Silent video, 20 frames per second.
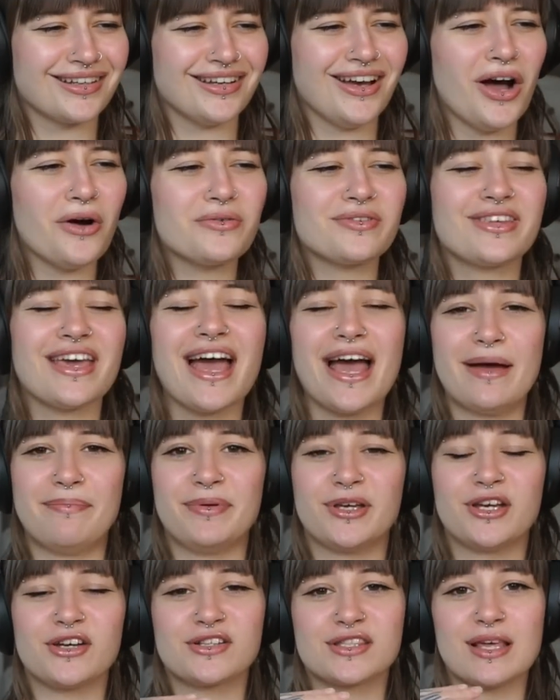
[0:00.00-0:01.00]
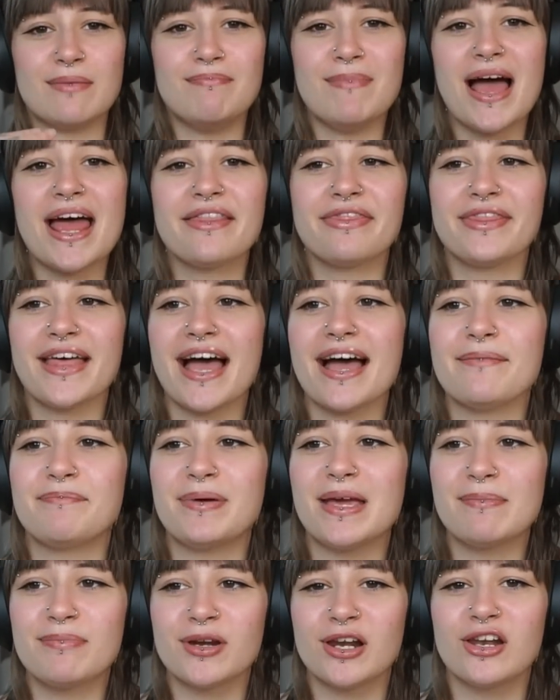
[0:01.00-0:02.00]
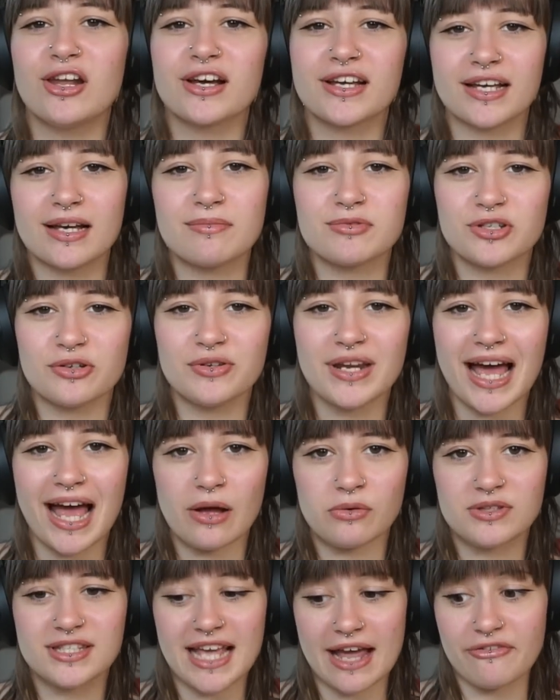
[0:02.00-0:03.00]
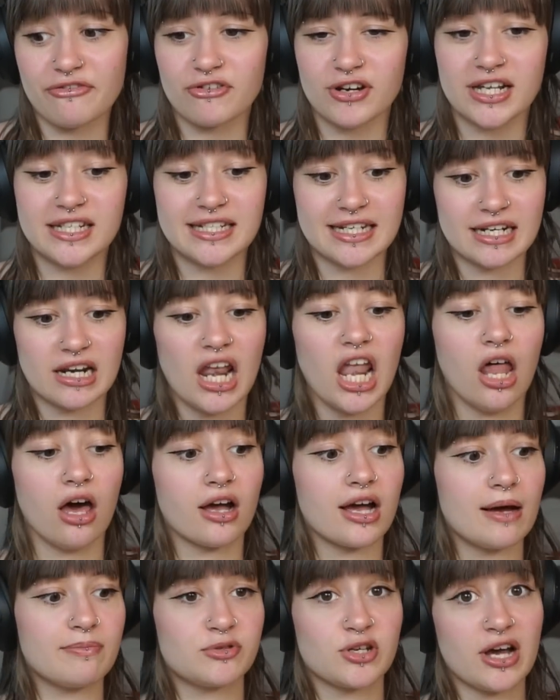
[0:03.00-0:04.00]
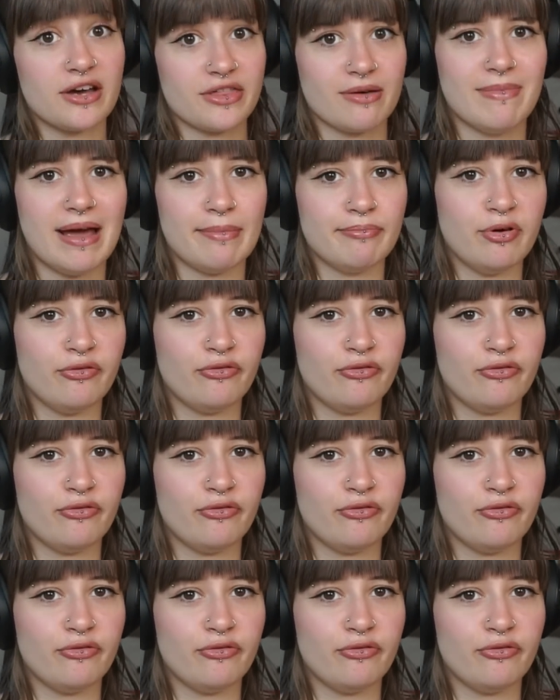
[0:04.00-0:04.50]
Oh yeah, because the men that people are looking up to now definitely didn't look up to other men